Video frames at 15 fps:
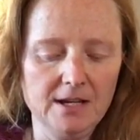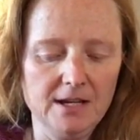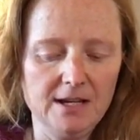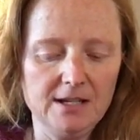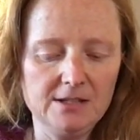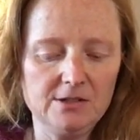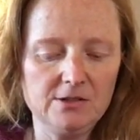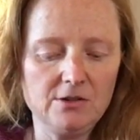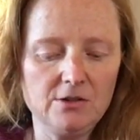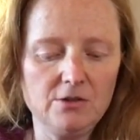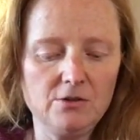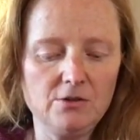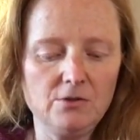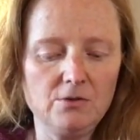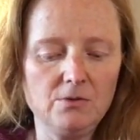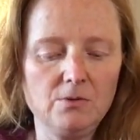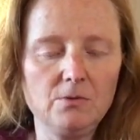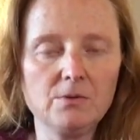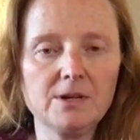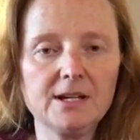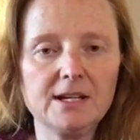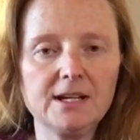And so
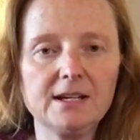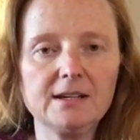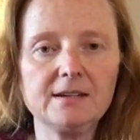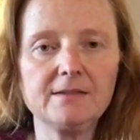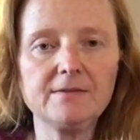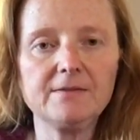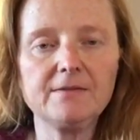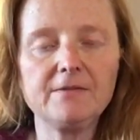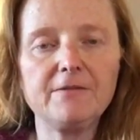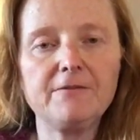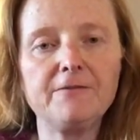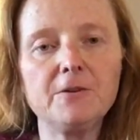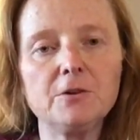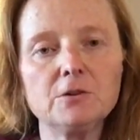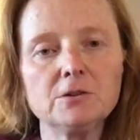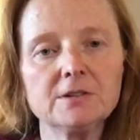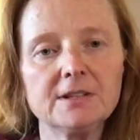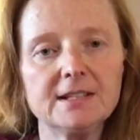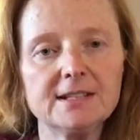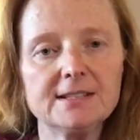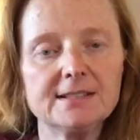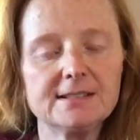we're gonna fold
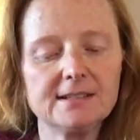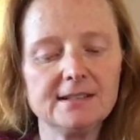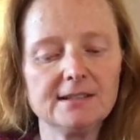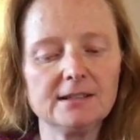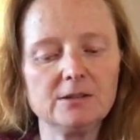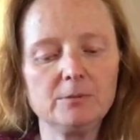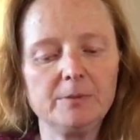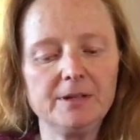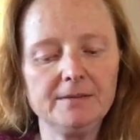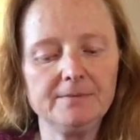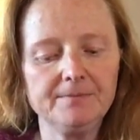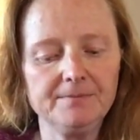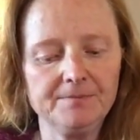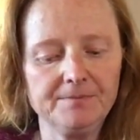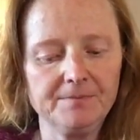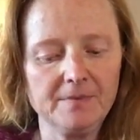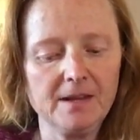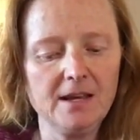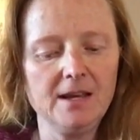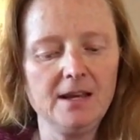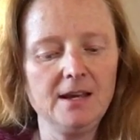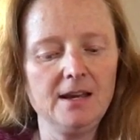this a little bit,
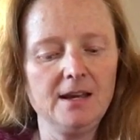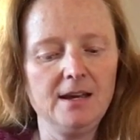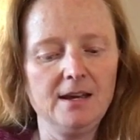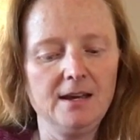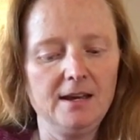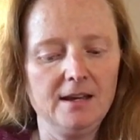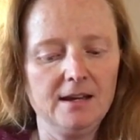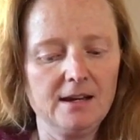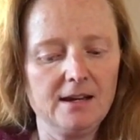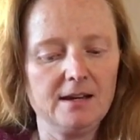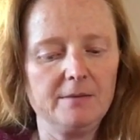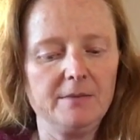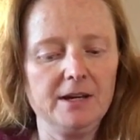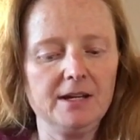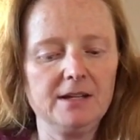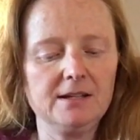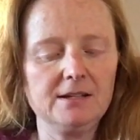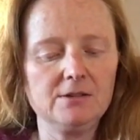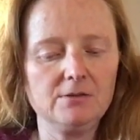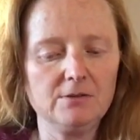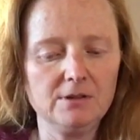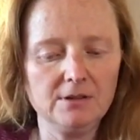kind of make it
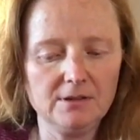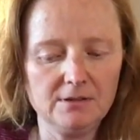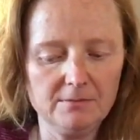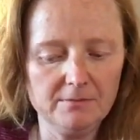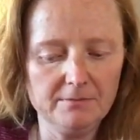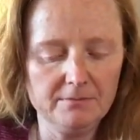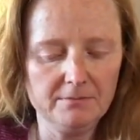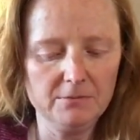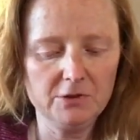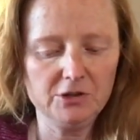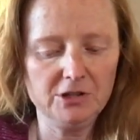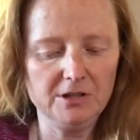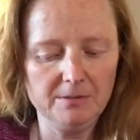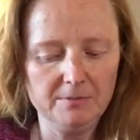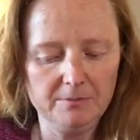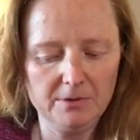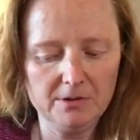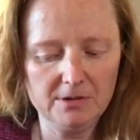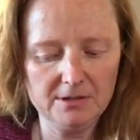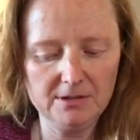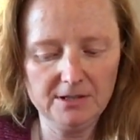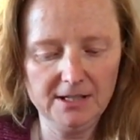into a little mushy
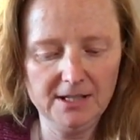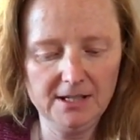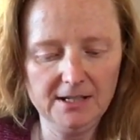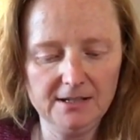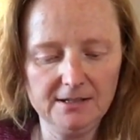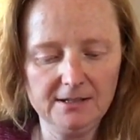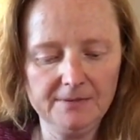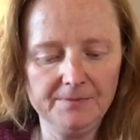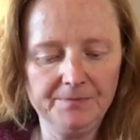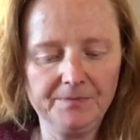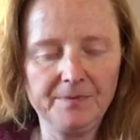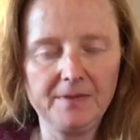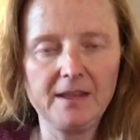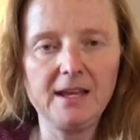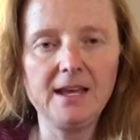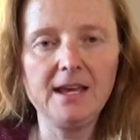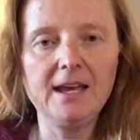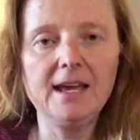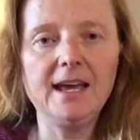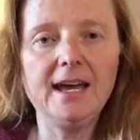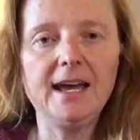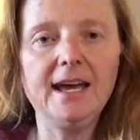ball here.
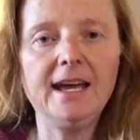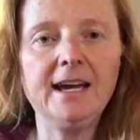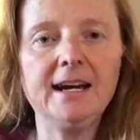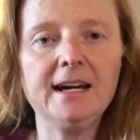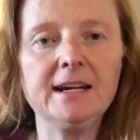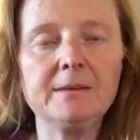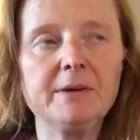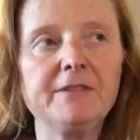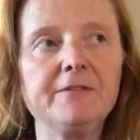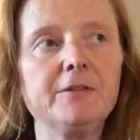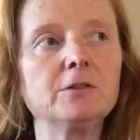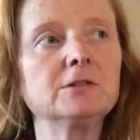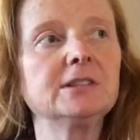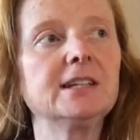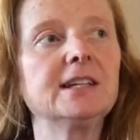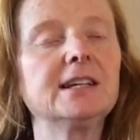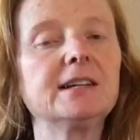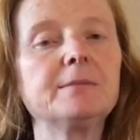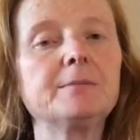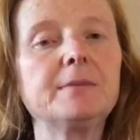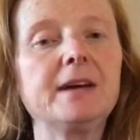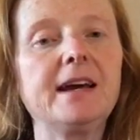And by folding it
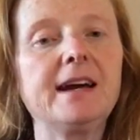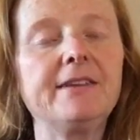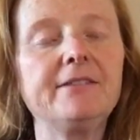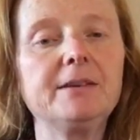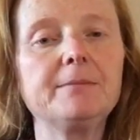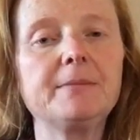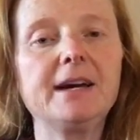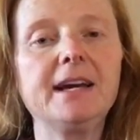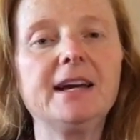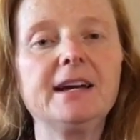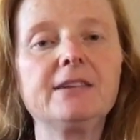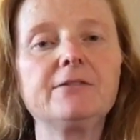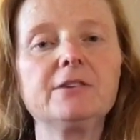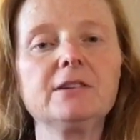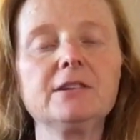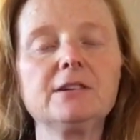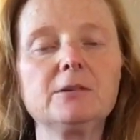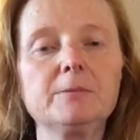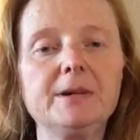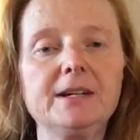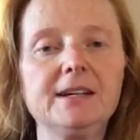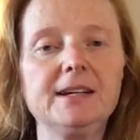and have it in my hand for a little
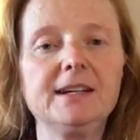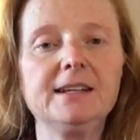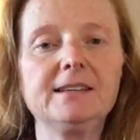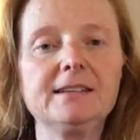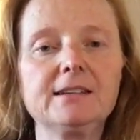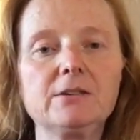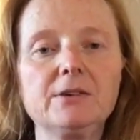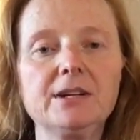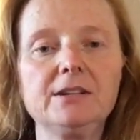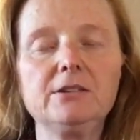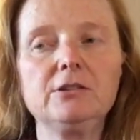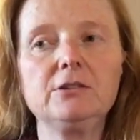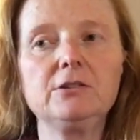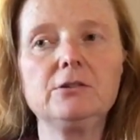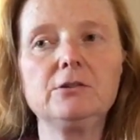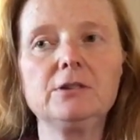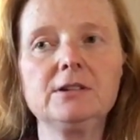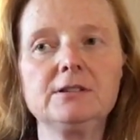bit, and it's going to